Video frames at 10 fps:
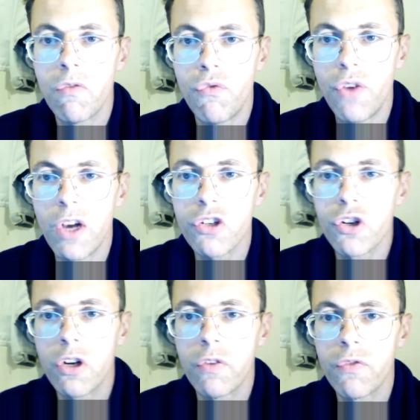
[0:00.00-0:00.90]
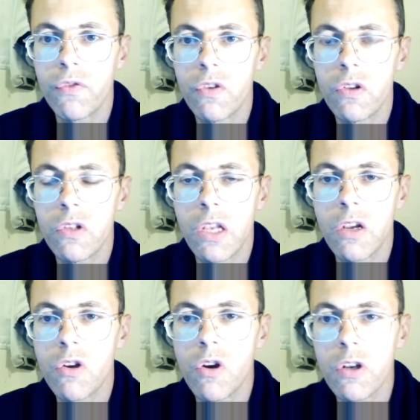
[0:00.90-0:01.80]
Warsaw, they can
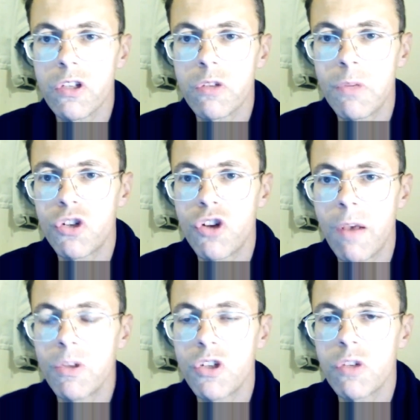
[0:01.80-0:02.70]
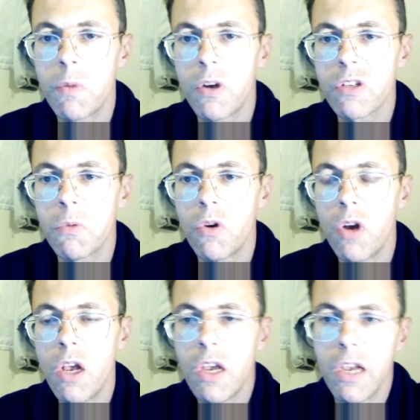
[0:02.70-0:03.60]
cause as much damage as possible.
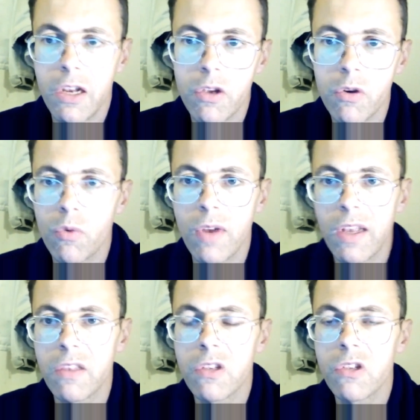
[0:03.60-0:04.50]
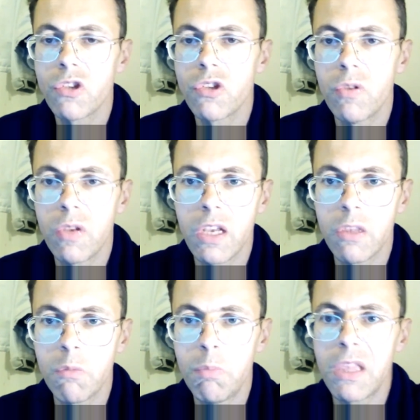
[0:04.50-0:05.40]
And you rent, so you get
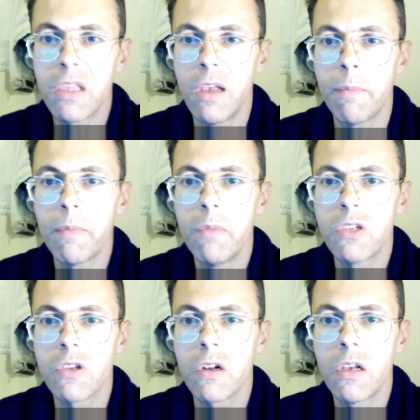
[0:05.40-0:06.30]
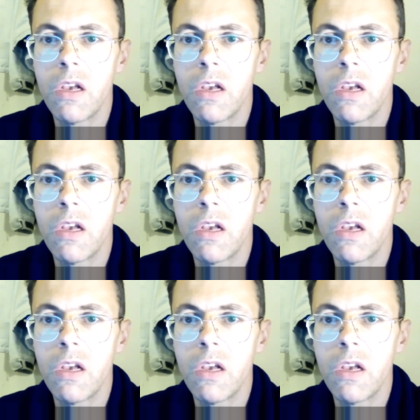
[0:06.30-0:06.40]
beaten up, basically.